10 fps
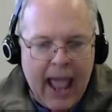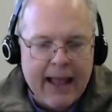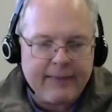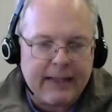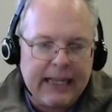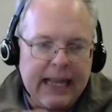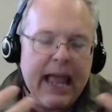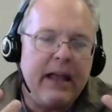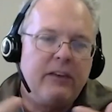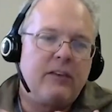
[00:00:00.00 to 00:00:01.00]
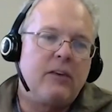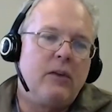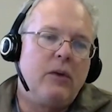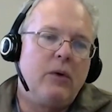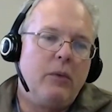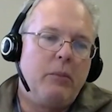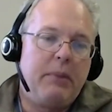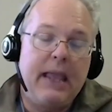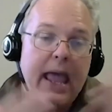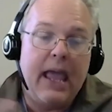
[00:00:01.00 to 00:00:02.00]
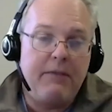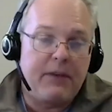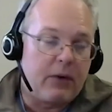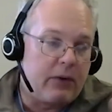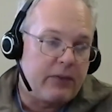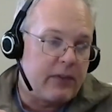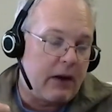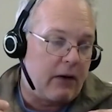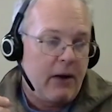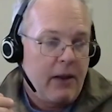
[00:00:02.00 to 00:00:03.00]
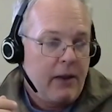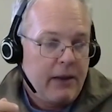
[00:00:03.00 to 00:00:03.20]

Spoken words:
has led to behaviors that are,